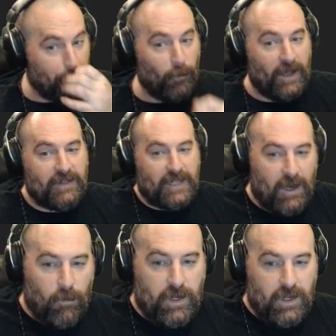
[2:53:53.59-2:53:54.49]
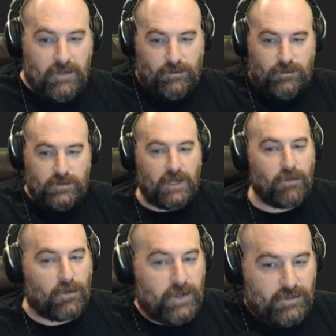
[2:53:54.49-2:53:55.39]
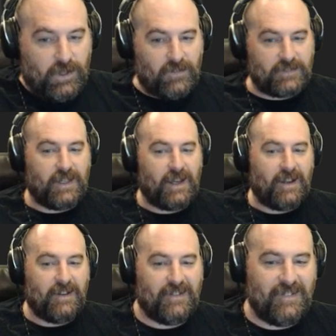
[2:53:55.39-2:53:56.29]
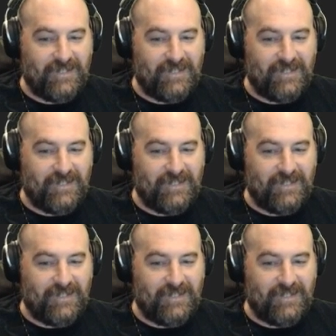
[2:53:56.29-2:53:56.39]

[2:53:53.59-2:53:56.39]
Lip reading: pull that thing out one day. 7 will get jealous of that.